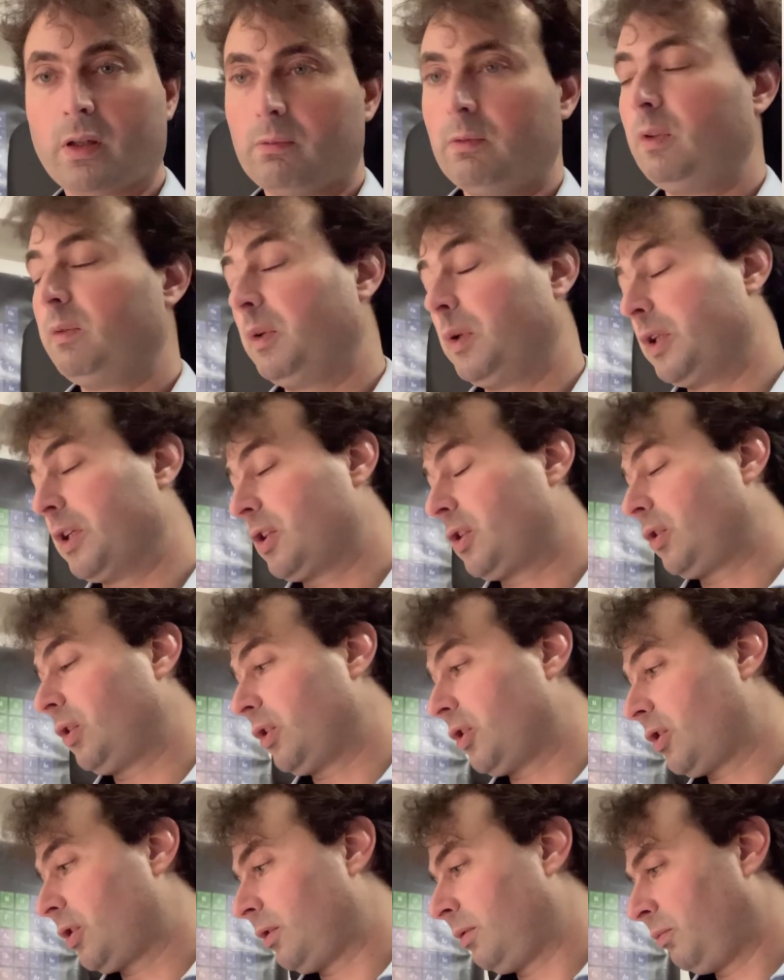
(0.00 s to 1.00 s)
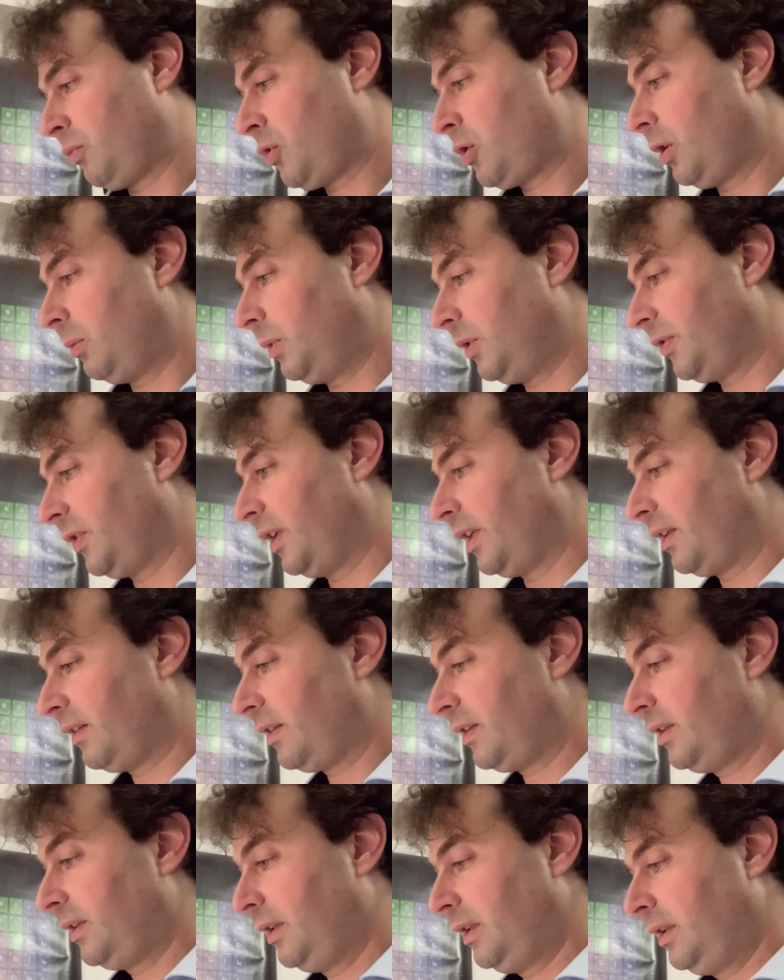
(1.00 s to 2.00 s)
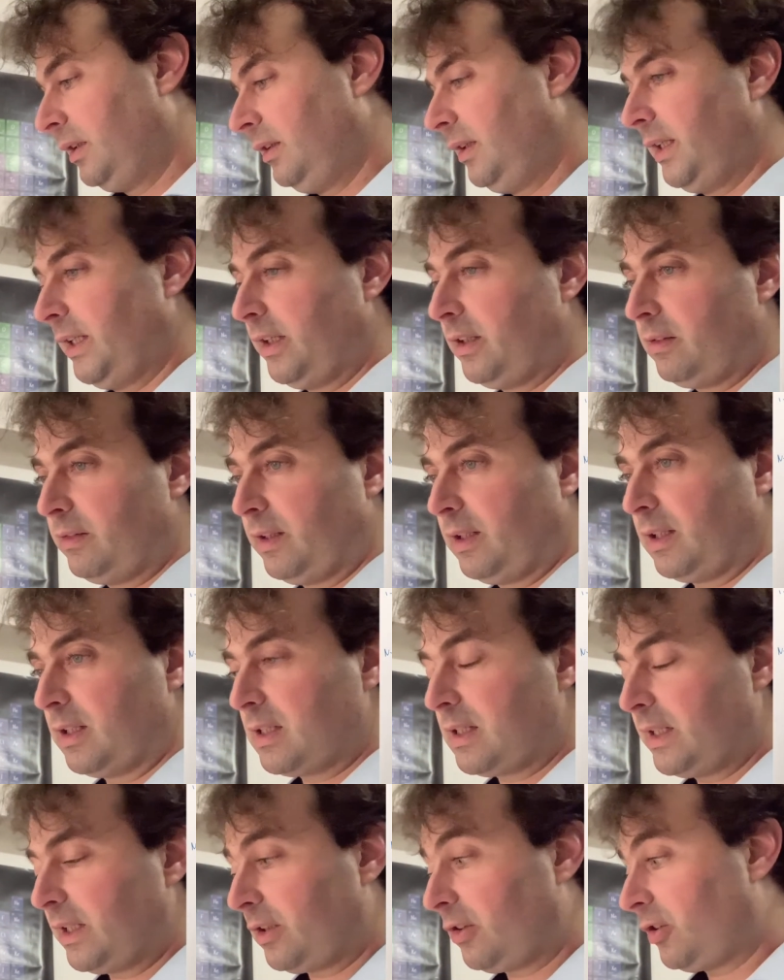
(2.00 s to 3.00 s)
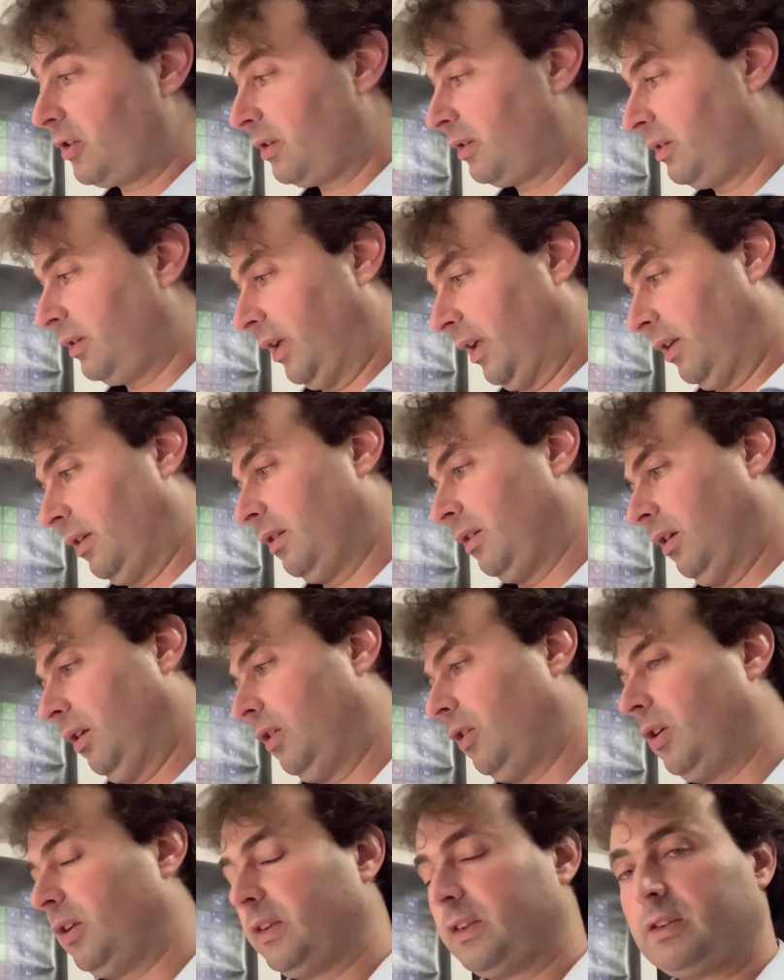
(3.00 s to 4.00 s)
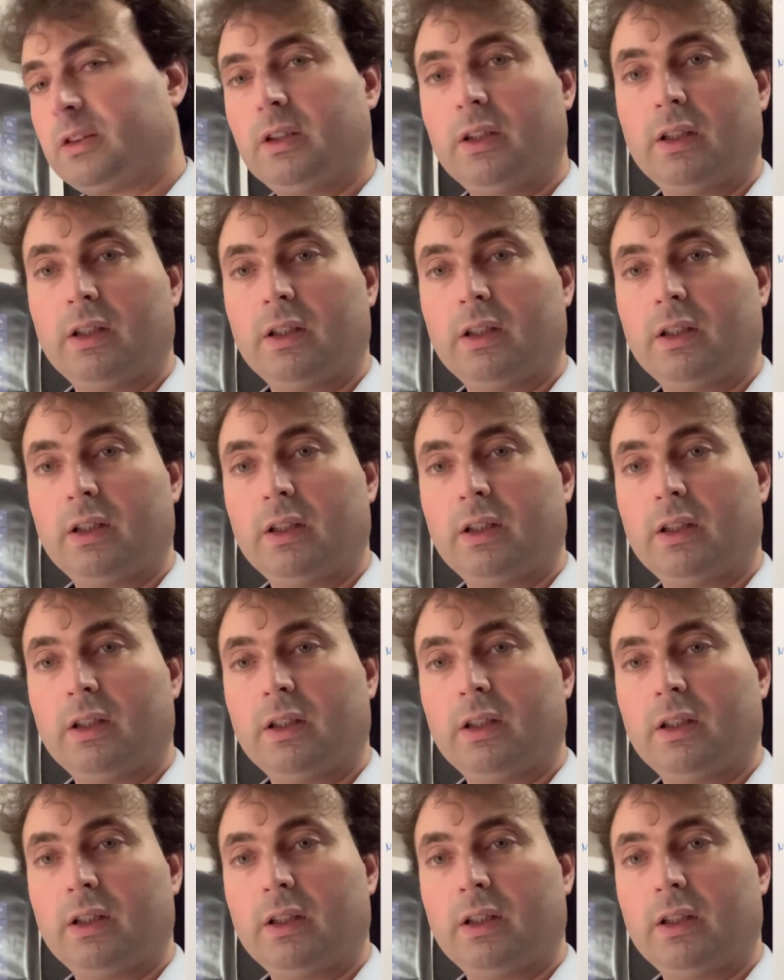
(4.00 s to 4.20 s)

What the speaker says: We will discuss some of that later in this lecture and a lot